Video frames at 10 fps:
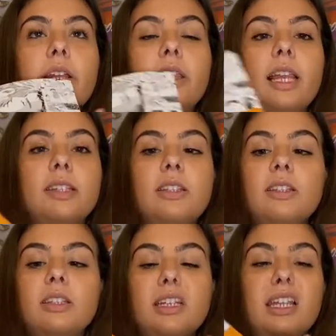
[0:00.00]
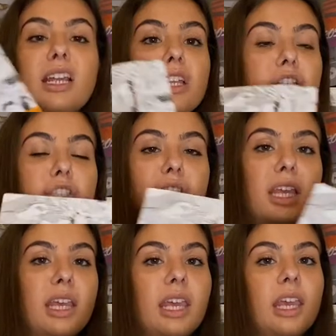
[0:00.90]
licensed in English,
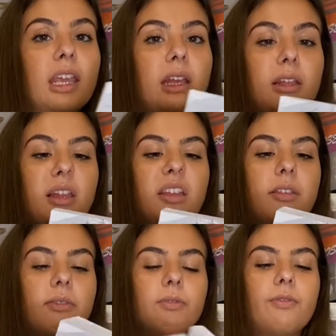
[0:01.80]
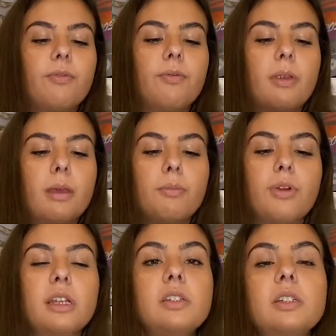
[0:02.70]
like in
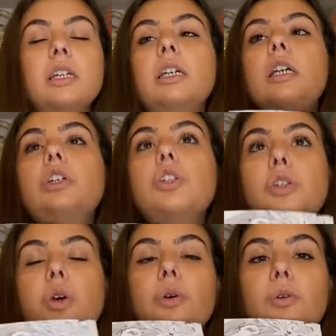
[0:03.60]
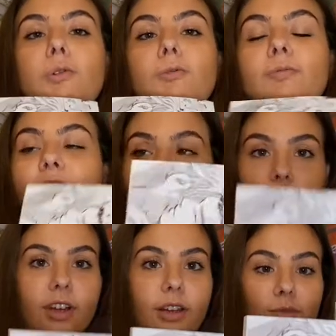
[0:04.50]
print. So that's
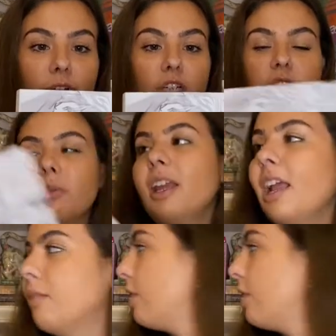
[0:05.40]
fun and fresh. I already had